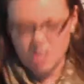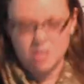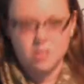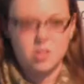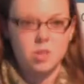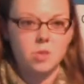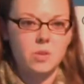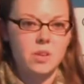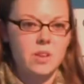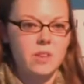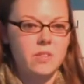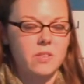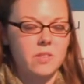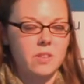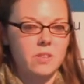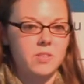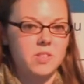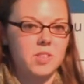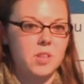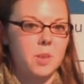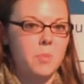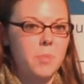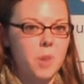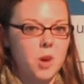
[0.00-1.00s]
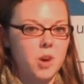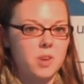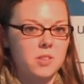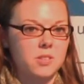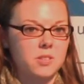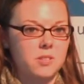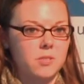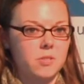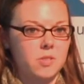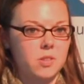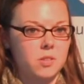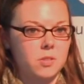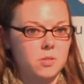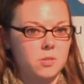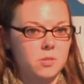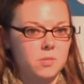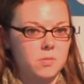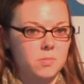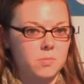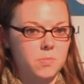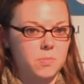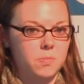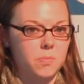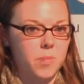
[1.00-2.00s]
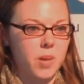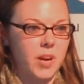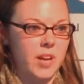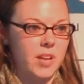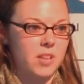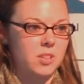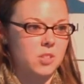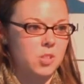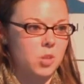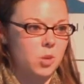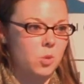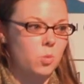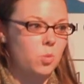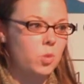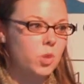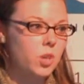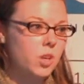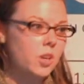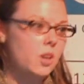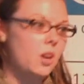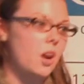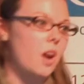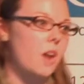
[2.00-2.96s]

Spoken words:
And so even if some parts of the plan don't work,